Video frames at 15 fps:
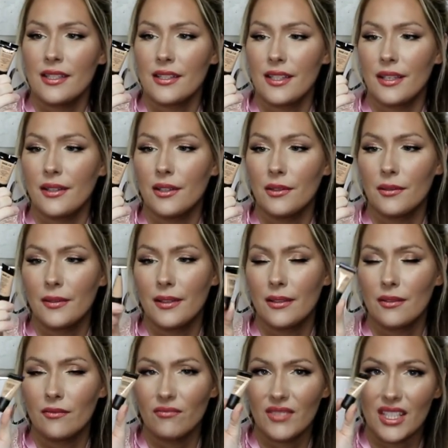so
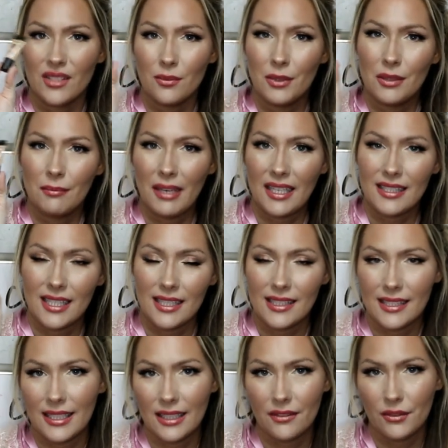this wouldn't make sense
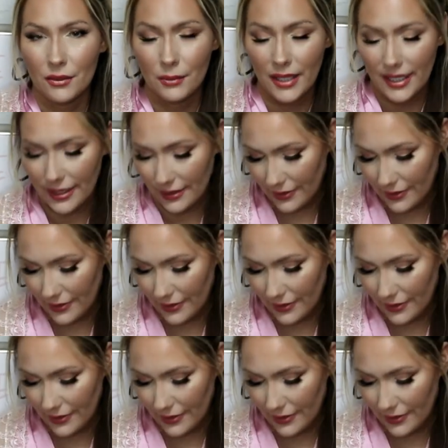to give away.